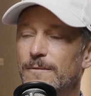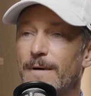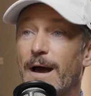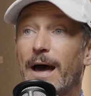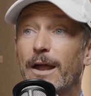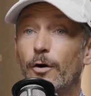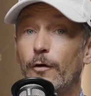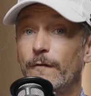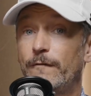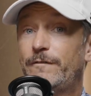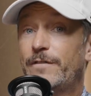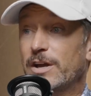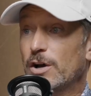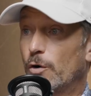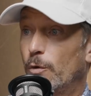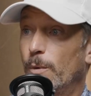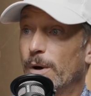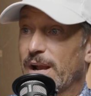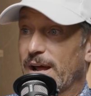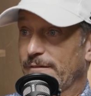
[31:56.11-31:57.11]
I don't
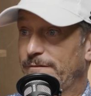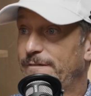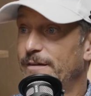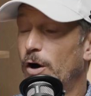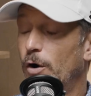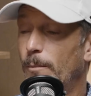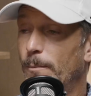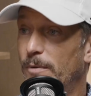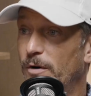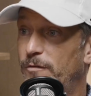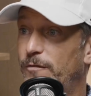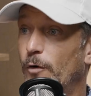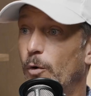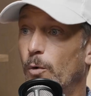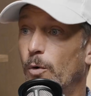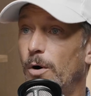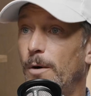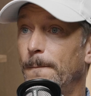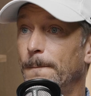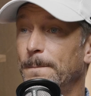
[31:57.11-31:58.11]
feel what I felt
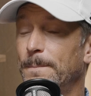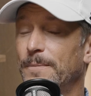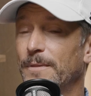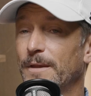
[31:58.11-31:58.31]
before.